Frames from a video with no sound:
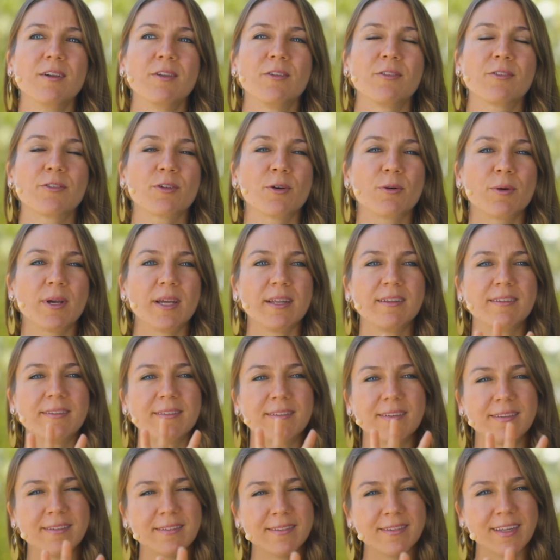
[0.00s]
So it's
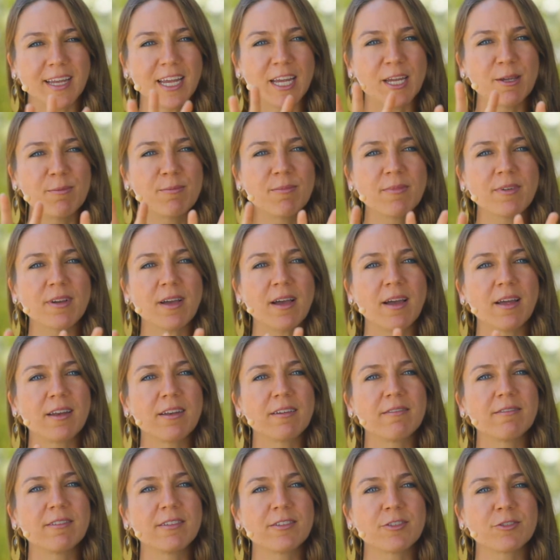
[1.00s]
the same
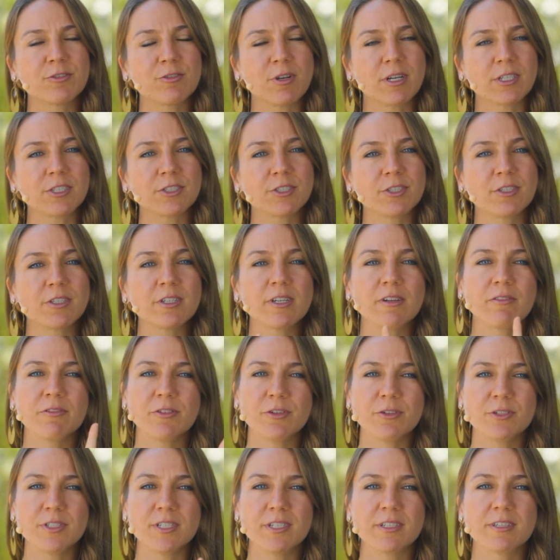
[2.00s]
kind of structure if
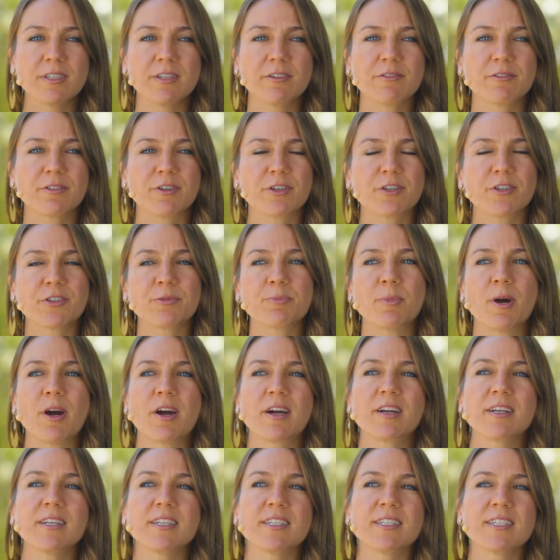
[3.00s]
you did the first
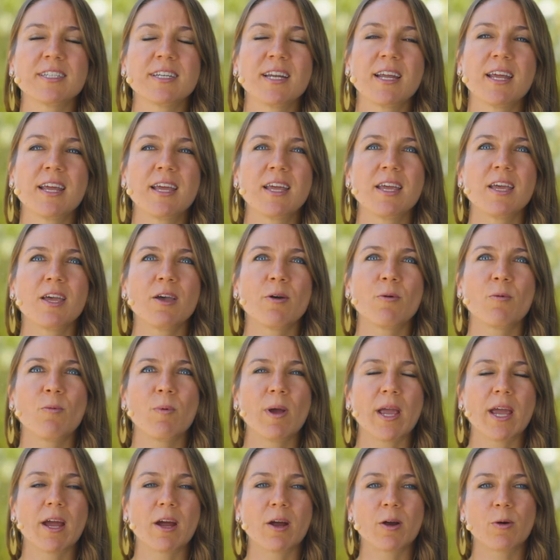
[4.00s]
part,
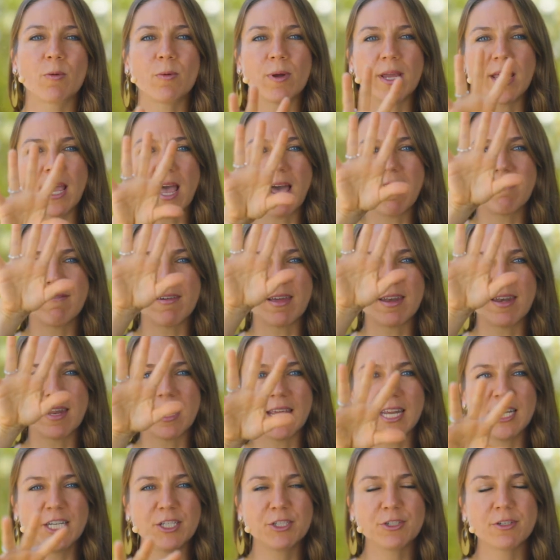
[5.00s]
where we have an
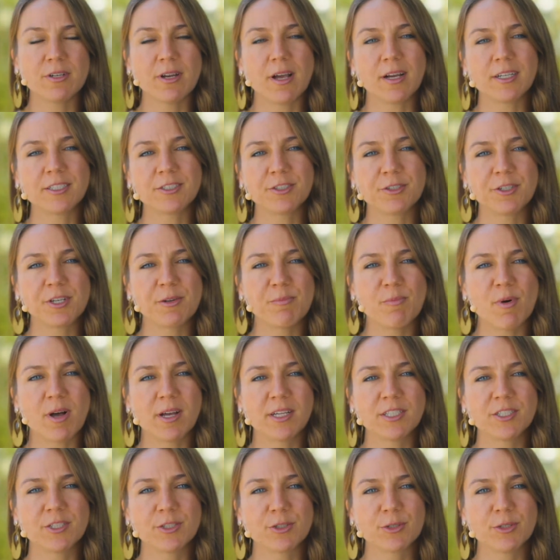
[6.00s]
introductory
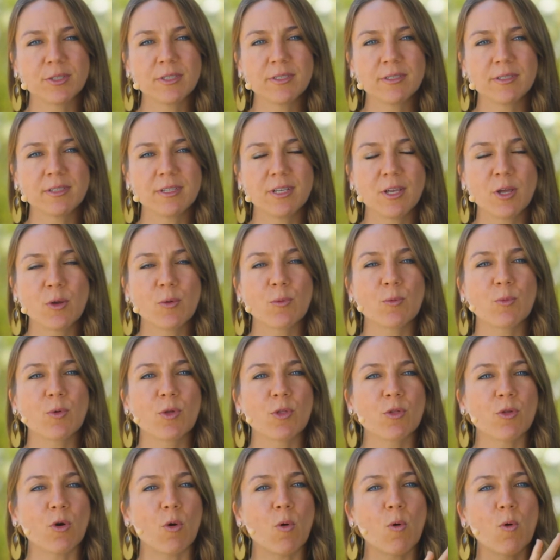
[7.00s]
module
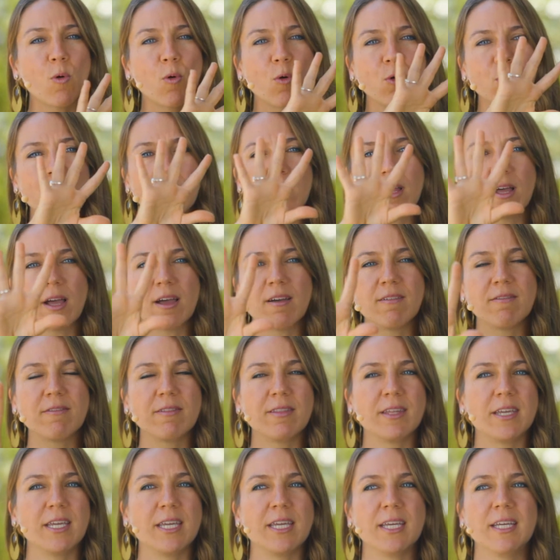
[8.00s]
with all of
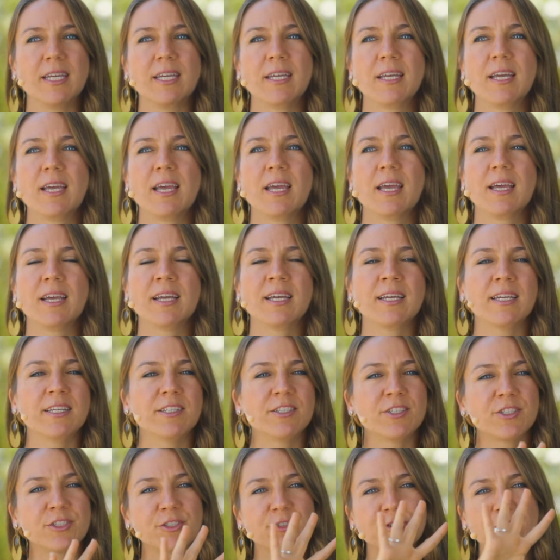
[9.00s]
the
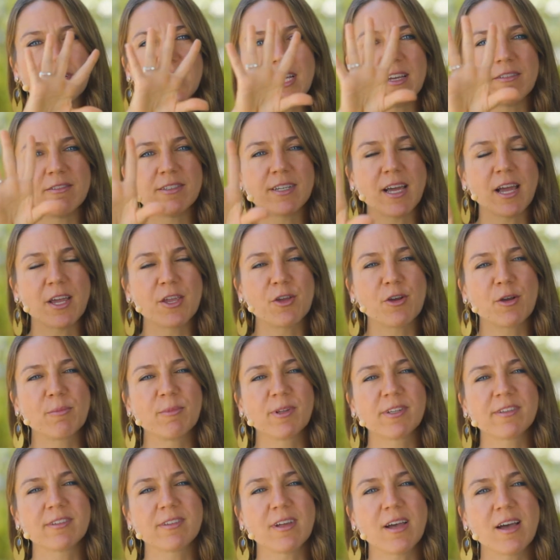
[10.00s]
history of Thai yoga
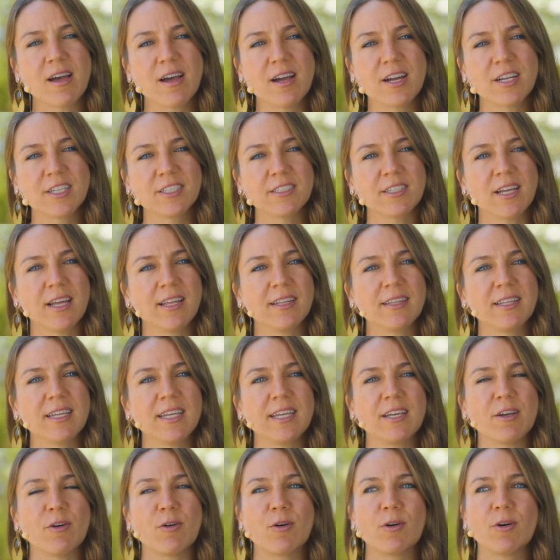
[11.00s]
massage and
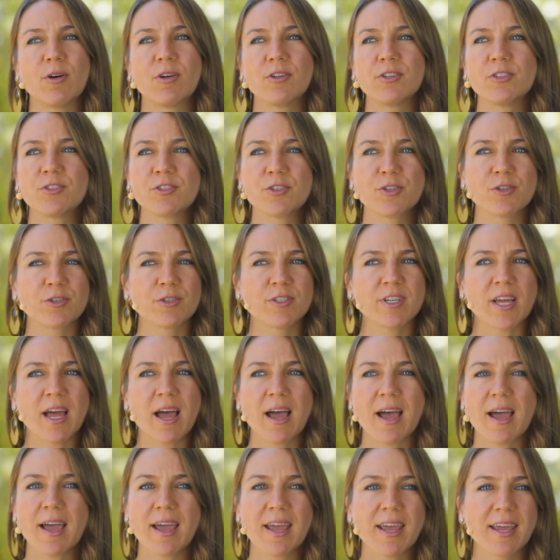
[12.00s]
the
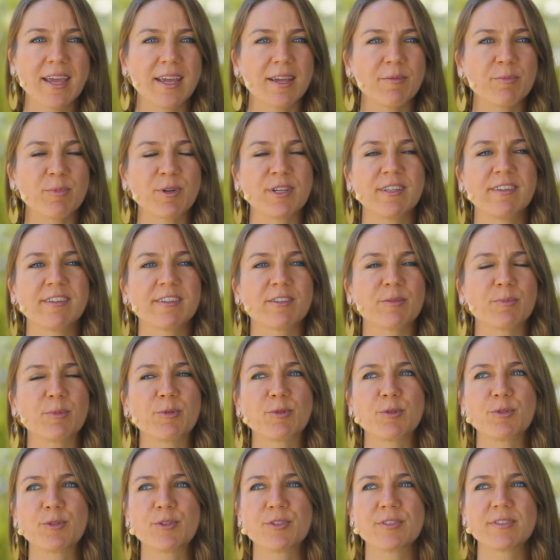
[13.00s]
osteo-Thai
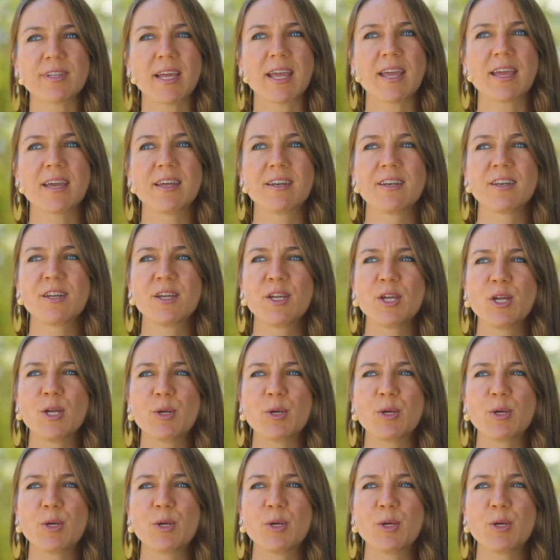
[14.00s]
principles and